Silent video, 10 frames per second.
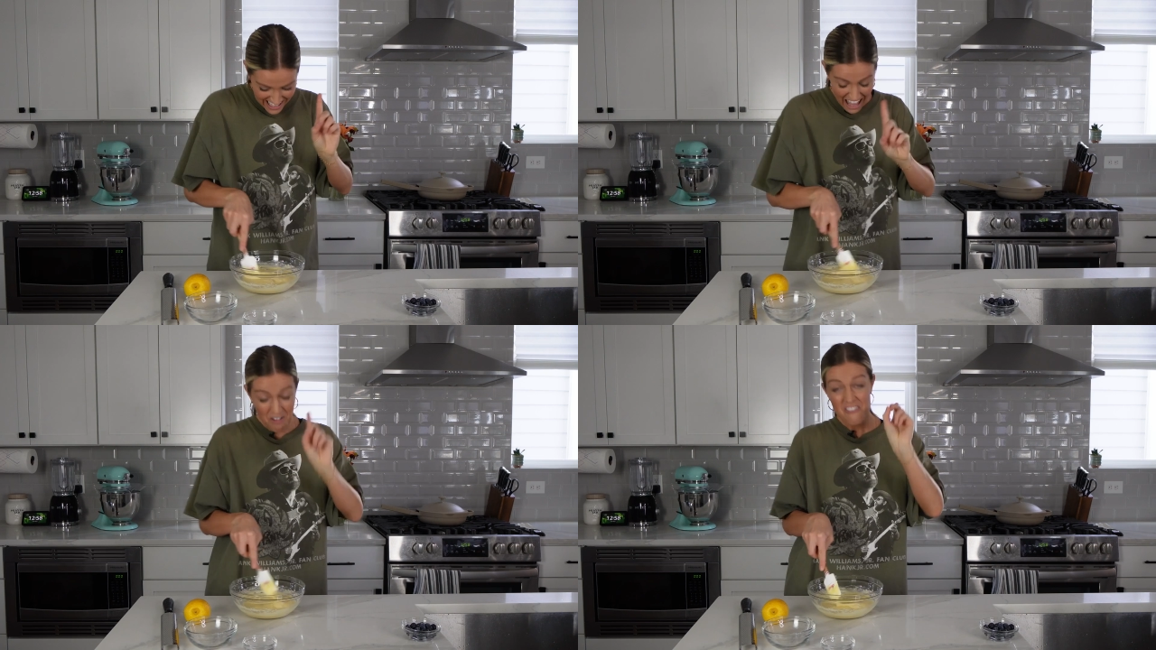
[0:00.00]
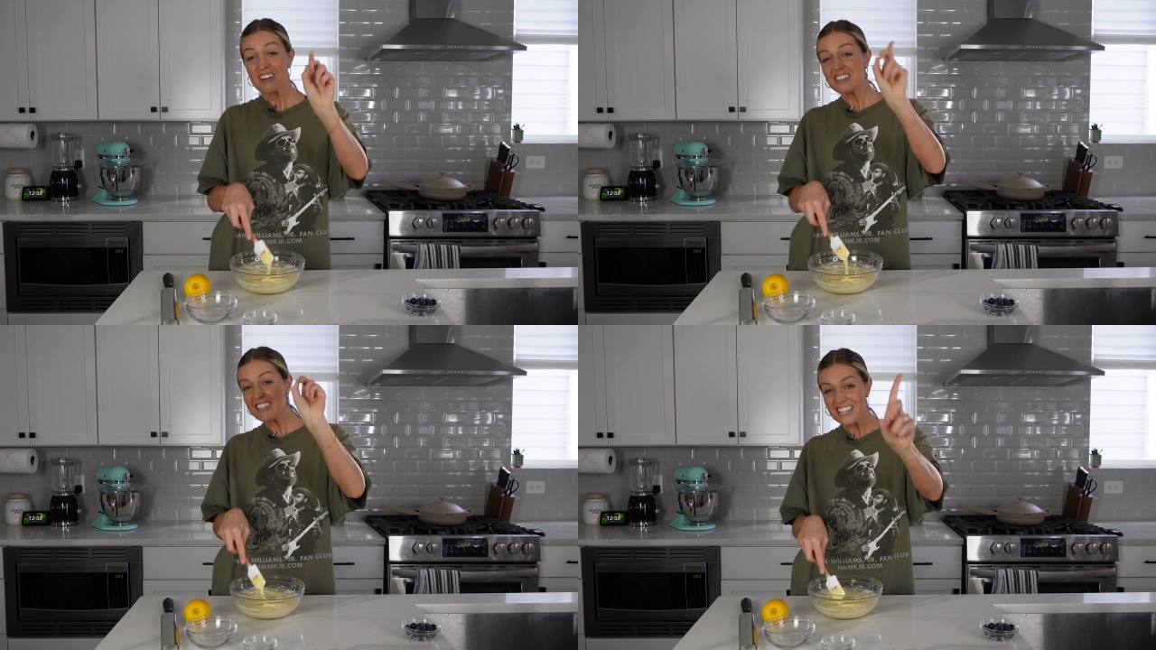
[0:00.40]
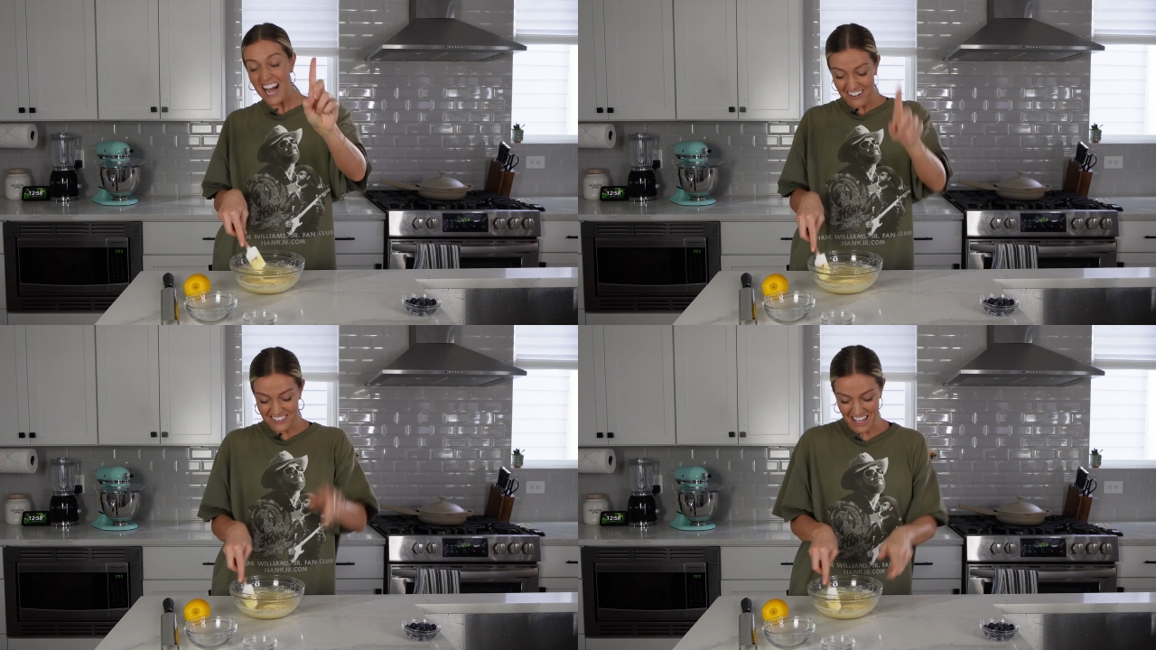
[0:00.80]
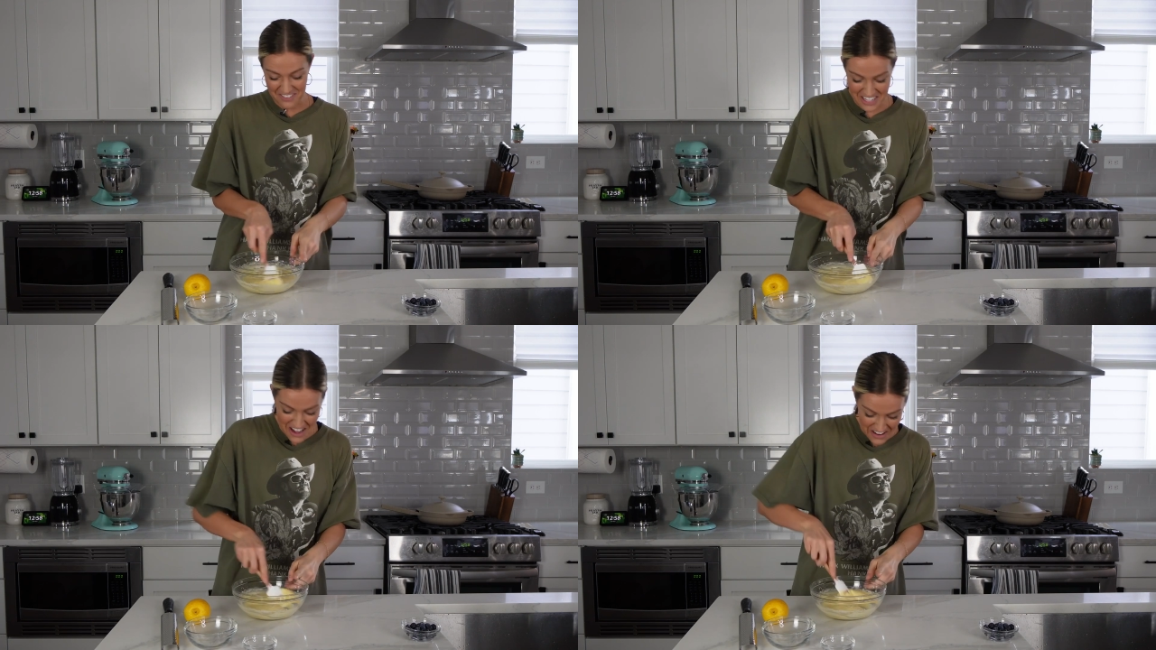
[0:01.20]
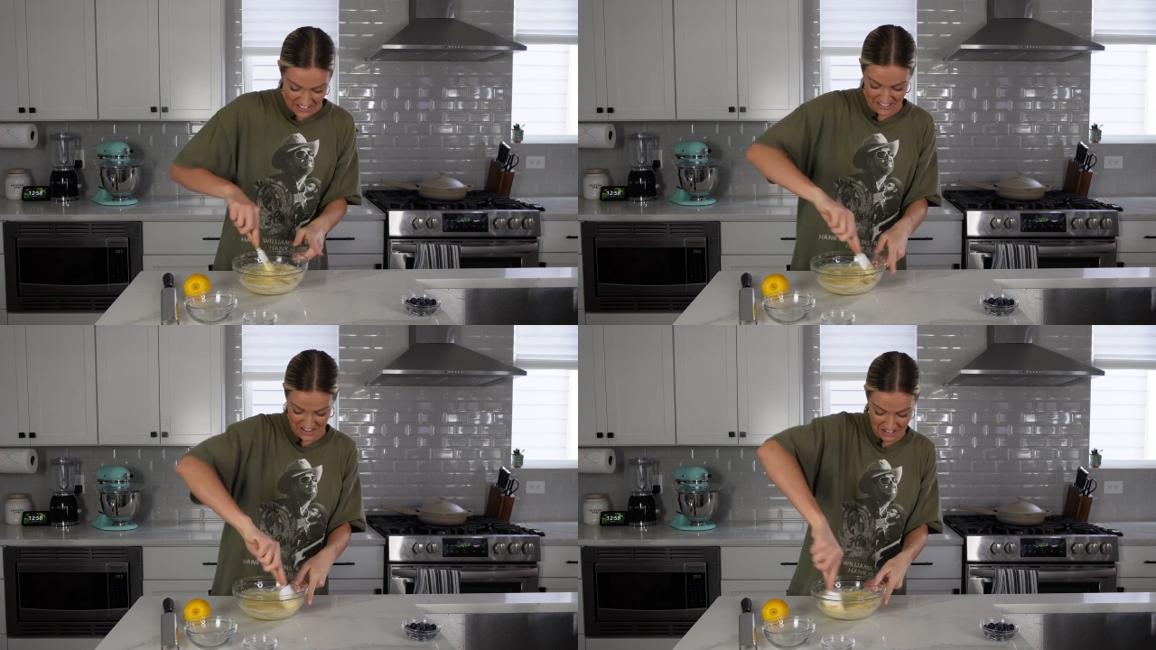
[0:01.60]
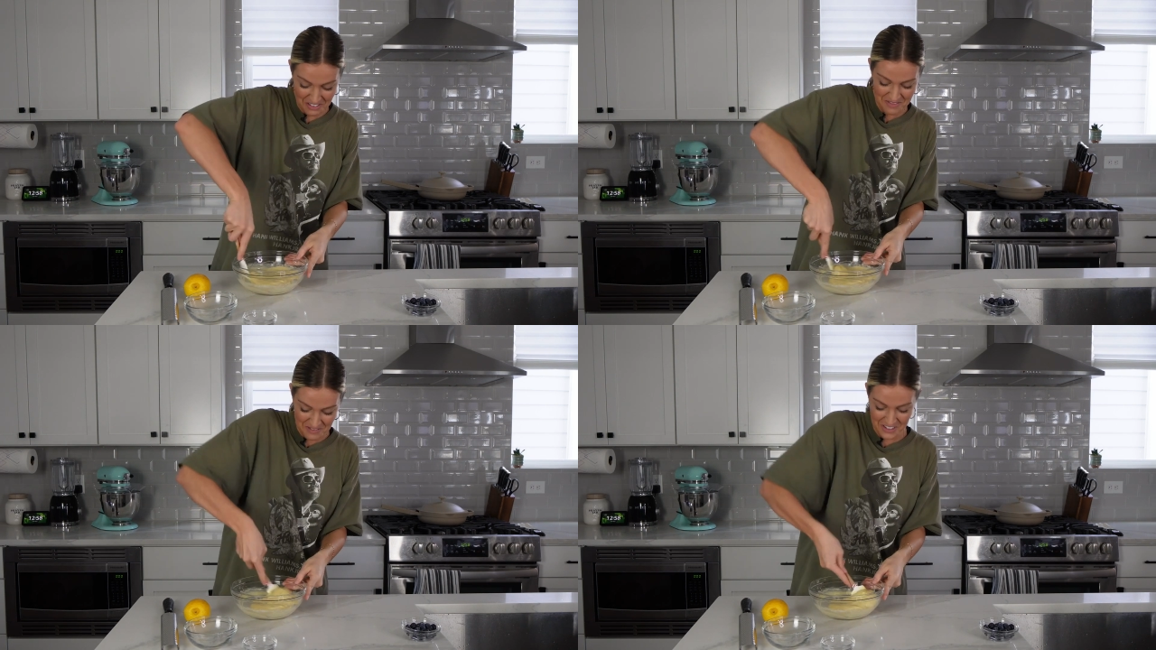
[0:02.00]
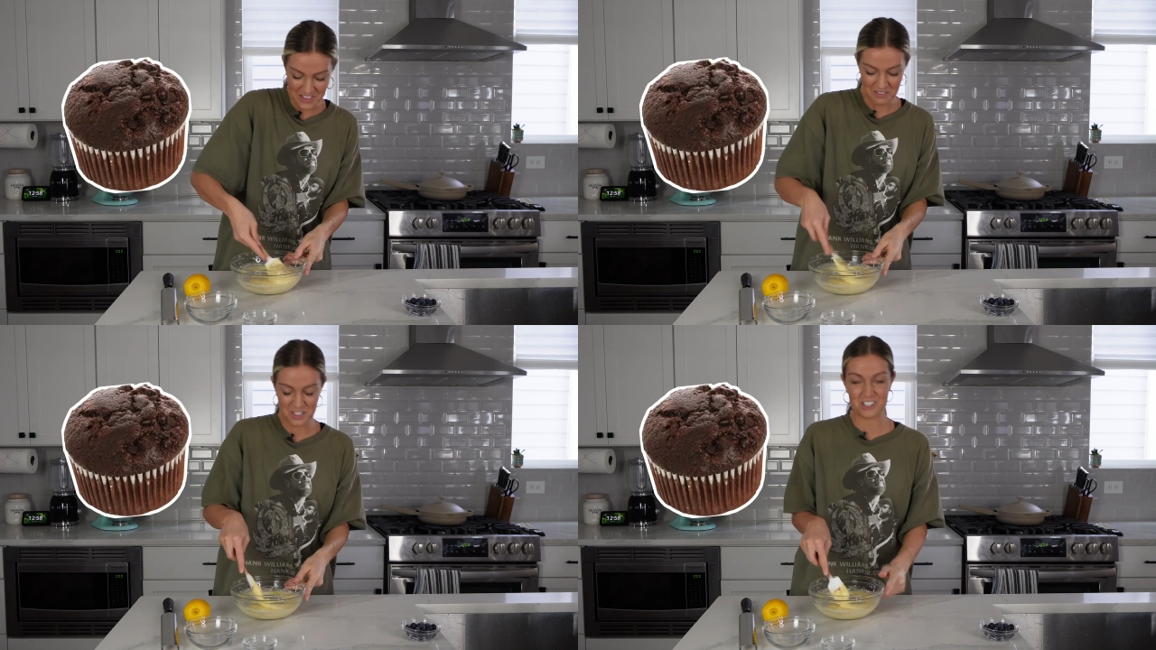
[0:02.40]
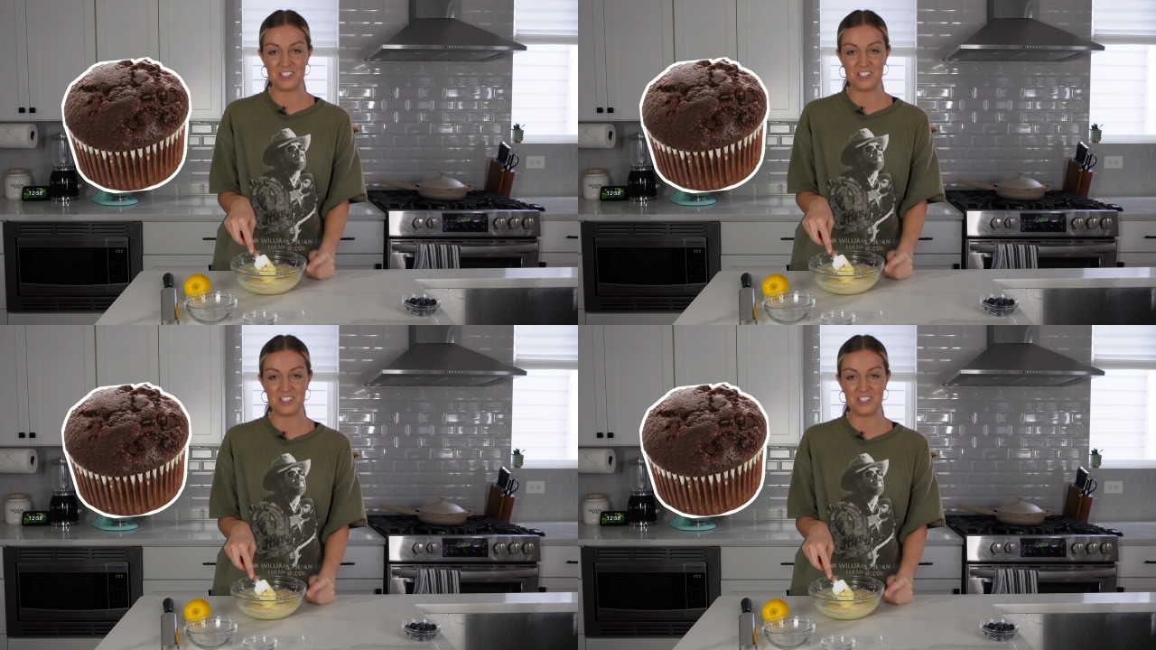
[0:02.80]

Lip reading: However, as a child, let me know if you remember those